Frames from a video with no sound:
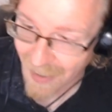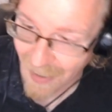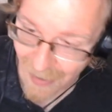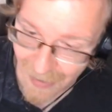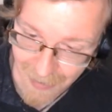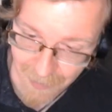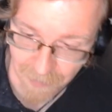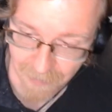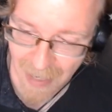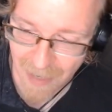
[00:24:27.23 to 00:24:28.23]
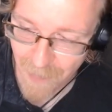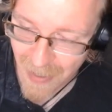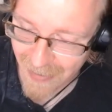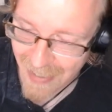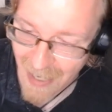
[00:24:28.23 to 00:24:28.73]
Um,
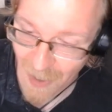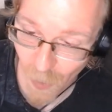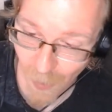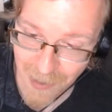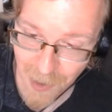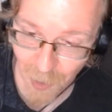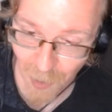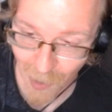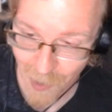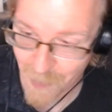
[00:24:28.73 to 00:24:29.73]
admittedly not quite so close,